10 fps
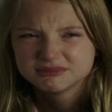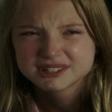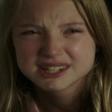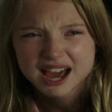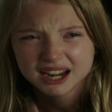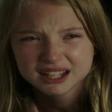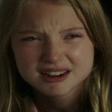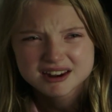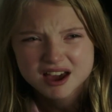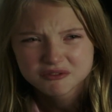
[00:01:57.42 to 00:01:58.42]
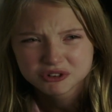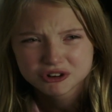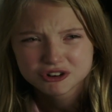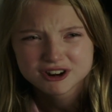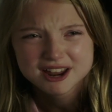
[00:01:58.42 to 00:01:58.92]
Daddy never
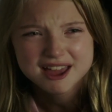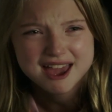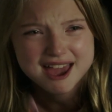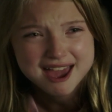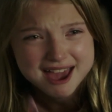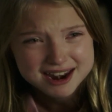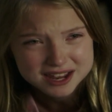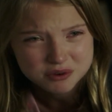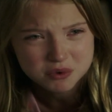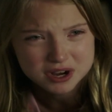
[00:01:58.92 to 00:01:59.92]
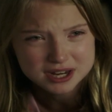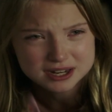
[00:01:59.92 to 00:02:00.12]
hurt anyone.